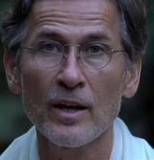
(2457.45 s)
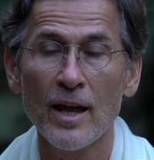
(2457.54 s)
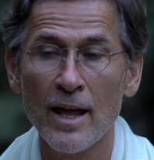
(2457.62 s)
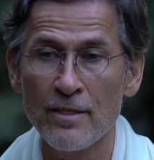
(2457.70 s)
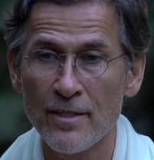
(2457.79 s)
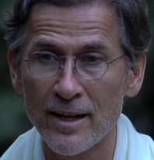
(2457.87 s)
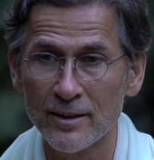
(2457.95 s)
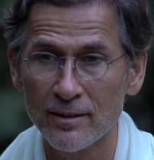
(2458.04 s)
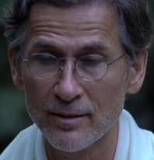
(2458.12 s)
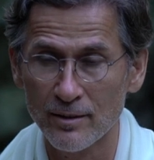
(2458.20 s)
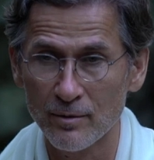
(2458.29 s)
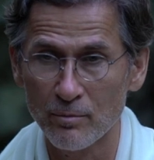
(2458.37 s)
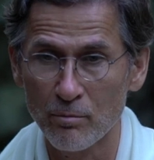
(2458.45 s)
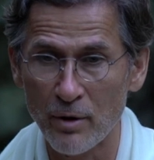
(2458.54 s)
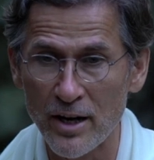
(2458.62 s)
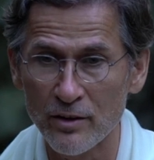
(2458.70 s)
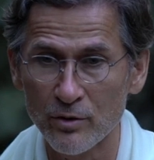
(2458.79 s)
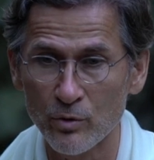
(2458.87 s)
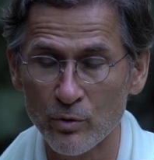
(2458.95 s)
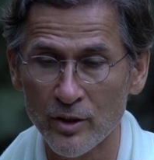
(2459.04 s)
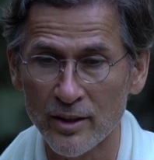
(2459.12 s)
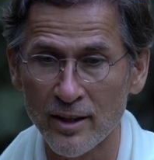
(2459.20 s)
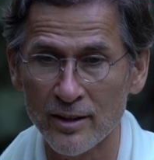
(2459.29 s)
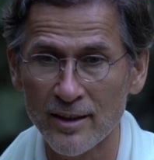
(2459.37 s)
And that breakthrough
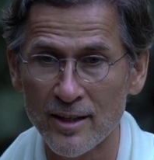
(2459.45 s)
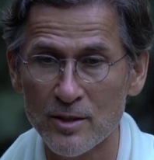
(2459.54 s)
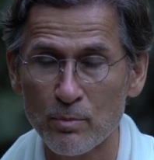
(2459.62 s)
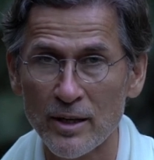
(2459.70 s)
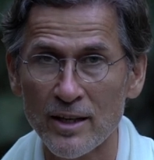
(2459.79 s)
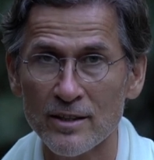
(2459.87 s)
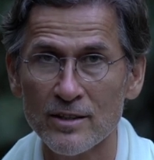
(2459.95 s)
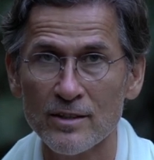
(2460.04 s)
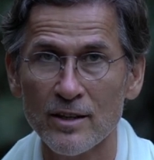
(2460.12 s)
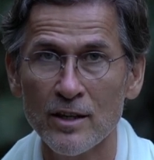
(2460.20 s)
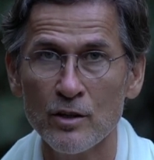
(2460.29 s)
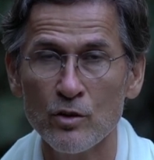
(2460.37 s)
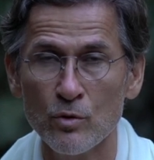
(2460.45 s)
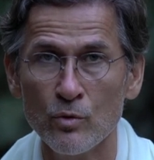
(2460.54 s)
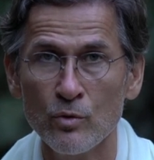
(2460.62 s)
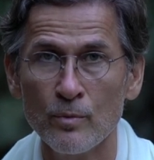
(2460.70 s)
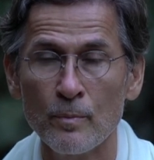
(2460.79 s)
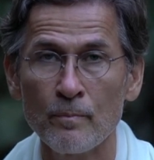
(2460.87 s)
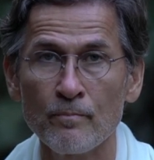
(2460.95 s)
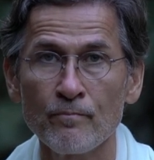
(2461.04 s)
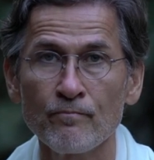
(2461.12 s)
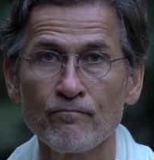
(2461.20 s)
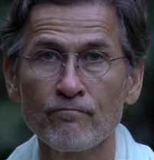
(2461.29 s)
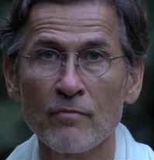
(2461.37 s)
that can take place in you,
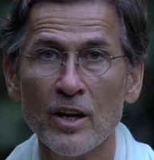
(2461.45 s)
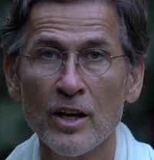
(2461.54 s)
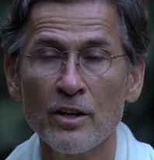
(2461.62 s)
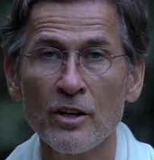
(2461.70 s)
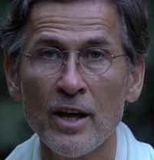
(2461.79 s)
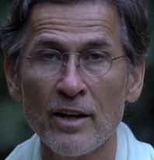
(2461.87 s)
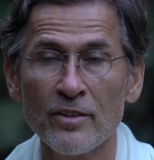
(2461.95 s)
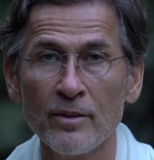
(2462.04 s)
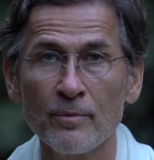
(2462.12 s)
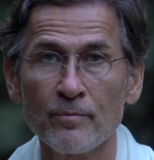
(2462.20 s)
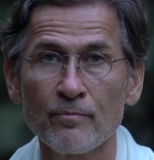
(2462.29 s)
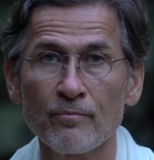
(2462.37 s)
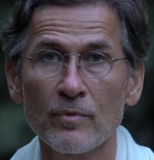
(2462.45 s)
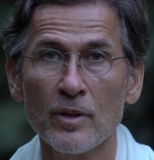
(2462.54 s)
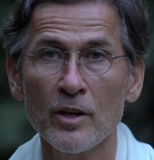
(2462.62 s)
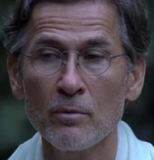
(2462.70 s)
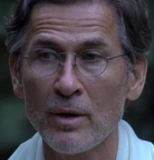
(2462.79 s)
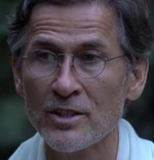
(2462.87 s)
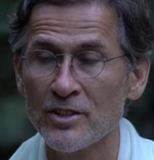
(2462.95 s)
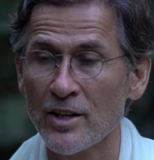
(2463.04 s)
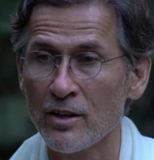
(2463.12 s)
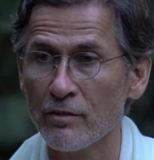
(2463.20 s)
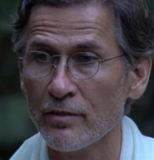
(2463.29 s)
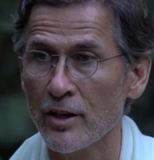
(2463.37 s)
in another, in
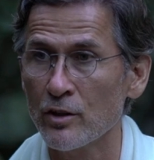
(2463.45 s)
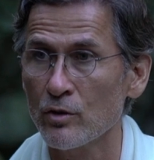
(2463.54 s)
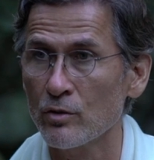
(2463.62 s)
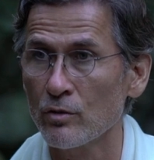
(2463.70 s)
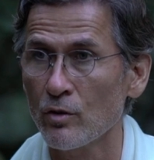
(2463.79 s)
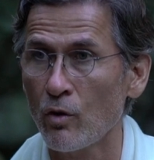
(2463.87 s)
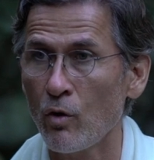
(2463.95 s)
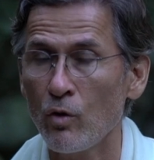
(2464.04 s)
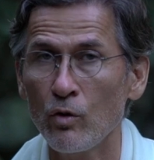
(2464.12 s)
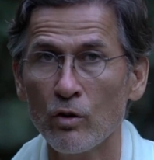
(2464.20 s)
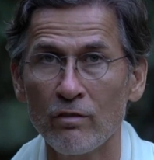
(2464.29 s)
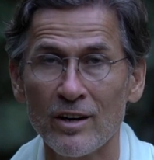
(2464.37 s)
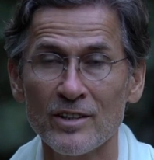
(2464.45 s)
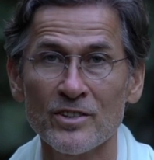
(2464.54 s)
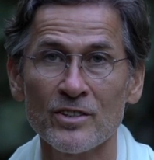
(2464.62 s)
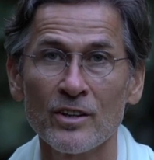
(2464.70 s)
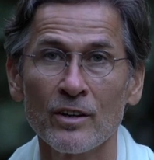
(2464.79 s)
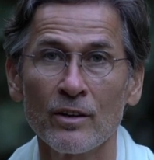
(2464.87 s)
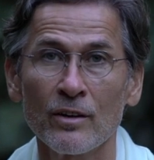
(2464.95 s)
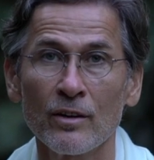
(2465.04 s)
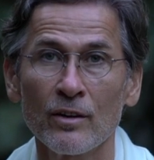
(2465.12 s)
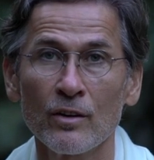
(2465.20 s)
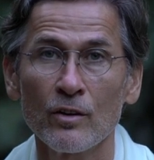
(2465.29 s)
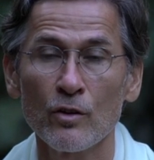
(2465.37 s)
myself, in all of us,
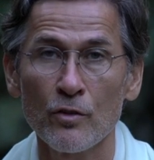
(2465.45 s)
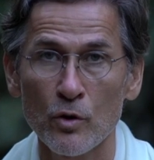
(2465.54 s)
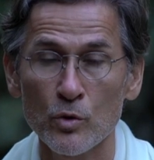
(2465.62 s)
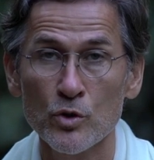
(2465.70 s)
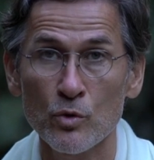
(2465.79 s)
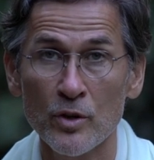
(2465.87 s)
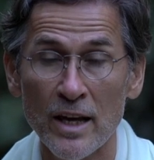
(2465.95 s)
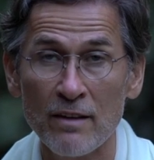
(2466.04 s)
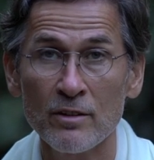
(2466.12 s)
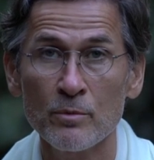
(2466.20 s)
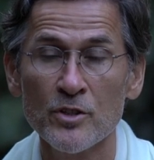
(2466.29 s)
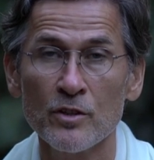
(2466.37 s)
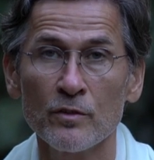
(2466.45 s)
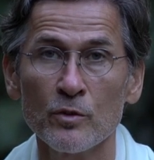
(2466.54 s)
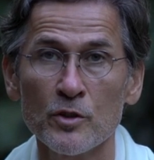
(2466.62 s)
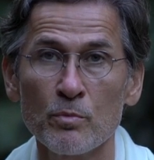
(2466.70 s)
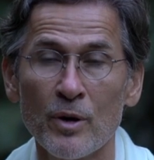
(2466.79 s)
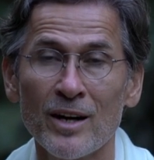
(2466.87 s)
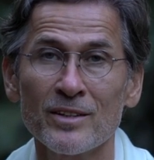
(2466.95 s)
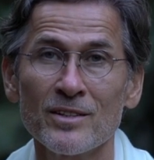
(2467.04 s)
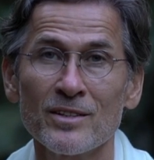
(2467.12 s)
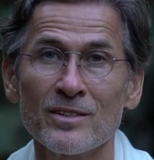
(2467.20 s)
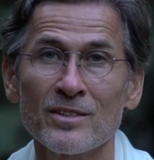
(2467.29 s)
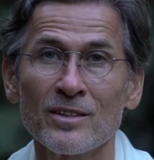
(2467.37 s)
those who gave themselves to these
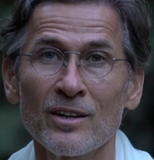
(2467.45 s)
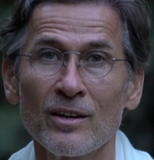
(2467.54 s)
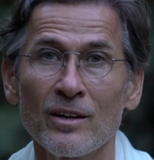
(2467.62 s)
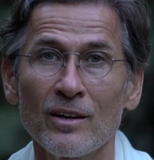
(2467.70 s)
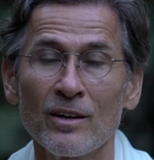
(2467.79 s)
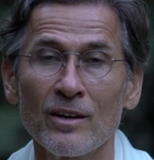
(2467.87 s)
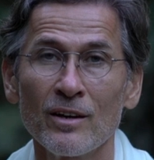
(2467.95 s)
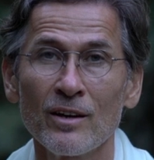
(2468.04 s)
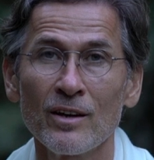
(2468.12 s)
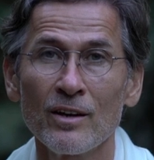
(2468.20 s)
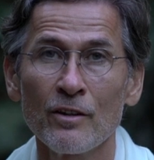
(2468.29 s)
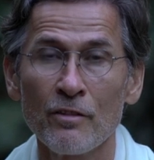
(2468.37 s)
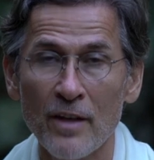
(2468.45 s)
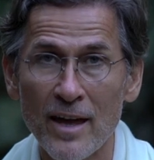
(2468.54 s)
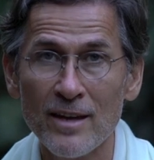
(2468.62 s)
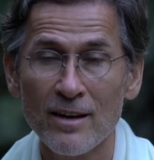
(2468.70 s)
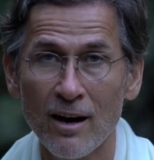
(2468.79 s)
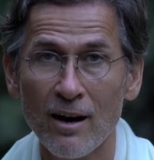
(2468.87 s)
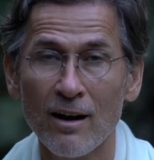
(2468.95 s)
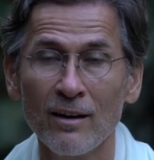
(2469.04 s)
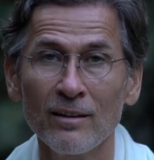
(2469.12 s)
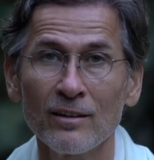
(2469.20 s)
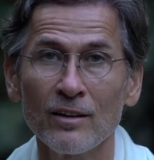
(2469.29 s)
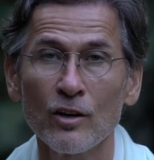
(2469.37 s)
practices, they
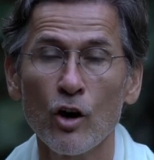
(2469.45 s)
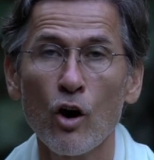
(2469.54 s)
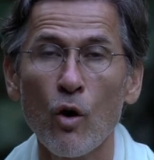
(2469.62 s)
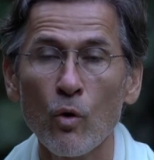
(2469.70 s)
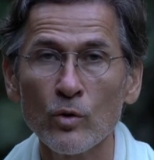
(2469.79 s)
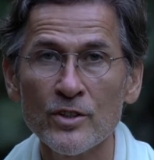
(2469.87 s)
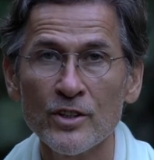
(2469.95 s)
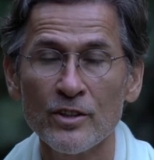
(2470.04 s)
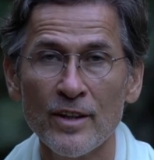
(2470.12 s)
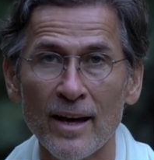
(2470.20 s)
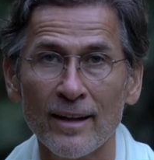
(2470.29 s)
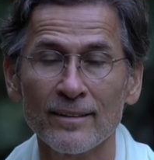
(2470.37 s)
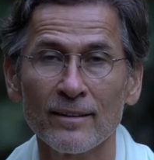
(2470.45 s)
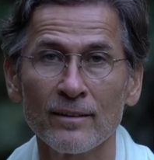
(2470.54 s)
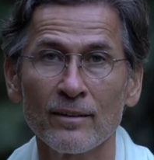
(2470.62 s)
are holding that